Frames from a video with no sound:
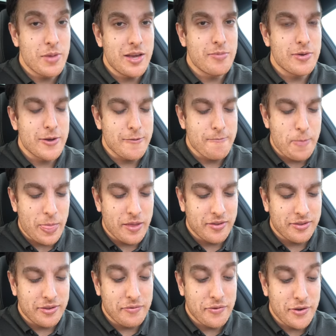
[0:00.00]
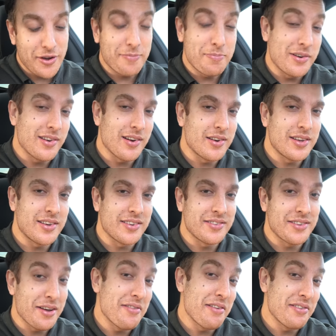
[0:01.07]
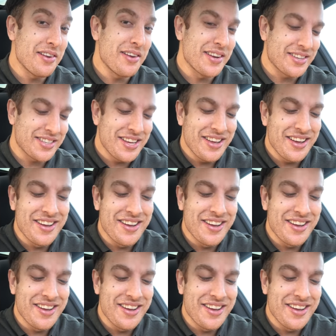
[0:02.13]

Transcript: may be the first biryani that I've ever liked.